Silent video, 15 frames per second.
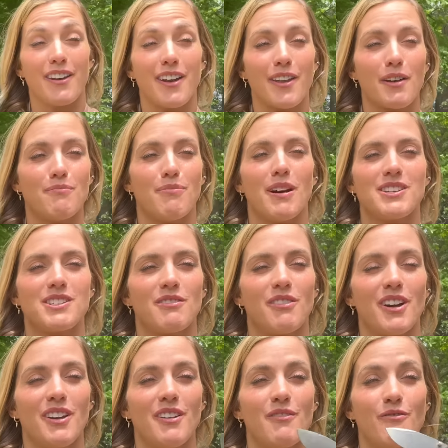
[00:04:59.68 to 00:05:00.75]
another budget
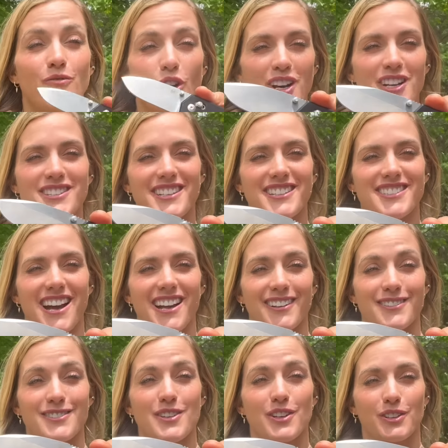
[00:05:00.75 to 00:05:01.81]
one,
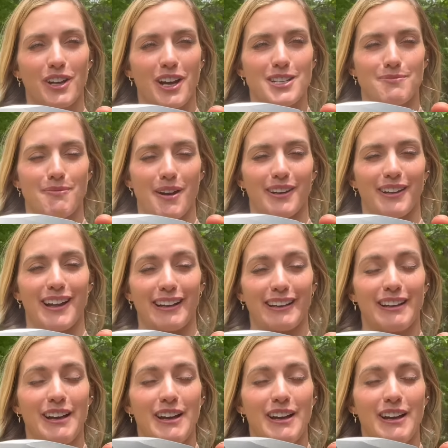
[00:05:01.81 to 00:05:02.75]
$46, crossbar lock.